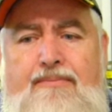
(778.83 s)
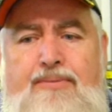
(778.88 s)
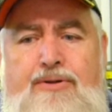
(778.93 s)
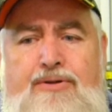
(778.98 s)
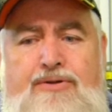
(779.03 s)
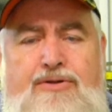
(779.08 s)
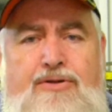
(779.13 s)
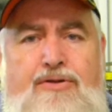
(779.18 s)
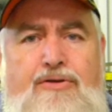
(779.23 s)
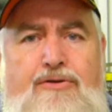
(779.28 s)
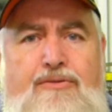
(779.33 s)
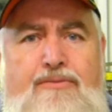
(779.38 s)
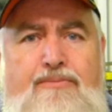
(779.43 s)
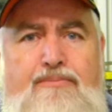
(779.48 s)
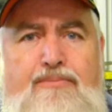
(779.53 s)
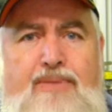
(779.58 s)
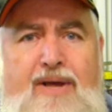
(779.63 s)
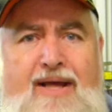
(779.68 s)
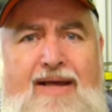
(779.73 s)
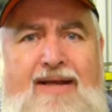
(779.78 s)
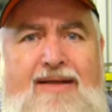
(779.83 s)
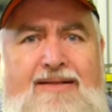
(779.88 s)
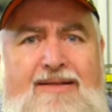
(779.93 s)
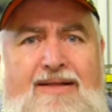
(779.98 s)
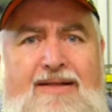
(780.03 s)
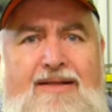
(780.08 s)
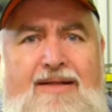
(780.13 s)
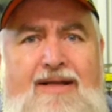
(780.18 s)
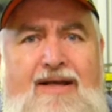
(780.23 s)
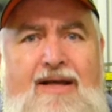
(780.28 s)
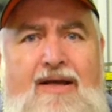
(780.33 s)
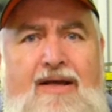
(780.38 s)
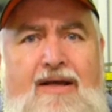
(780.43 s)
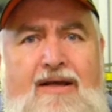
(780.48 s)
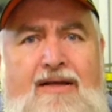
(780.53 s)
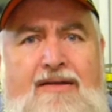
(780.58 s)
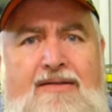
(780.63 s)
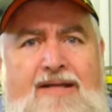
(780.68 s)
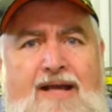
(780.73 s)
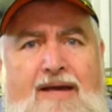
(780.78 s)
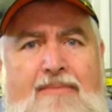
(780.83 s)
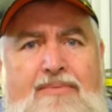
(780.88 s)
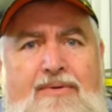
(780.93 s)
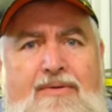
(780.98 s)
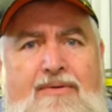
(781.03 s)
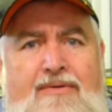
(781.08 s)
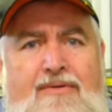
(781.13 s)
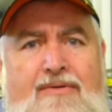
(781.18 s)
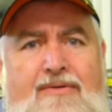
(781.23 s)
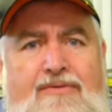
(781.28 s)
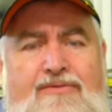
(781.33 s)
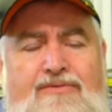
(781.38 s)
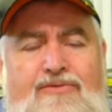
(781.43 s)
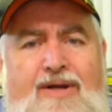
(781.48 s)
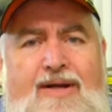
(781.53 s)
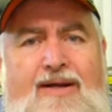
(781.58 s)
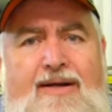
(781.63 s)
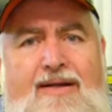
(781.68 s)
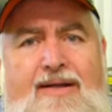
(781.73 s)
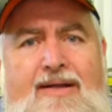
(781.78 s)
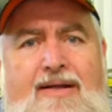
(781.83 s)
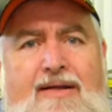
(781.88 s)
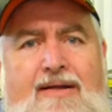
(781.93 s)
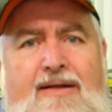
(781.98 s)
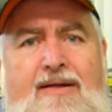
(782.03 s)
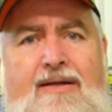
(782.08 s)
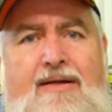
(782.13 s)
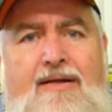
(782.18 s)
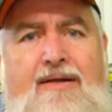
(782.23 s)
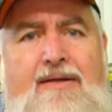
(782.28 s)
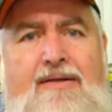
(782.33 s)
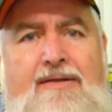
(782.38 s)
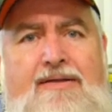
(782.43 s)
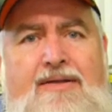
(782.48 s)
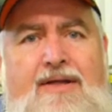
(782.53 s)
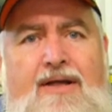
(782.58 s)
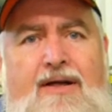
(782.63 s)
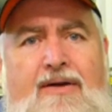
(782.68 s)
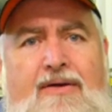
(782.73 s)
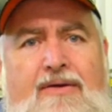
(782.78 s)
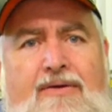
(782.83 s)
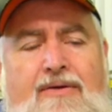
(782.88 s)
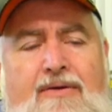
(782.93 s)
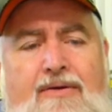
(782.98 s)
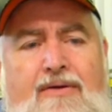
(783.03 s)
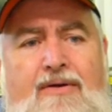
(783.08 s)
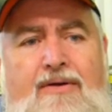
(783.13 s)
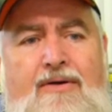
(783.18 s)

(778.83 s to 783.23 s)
put 2 pegs in there and tap and thread it in, so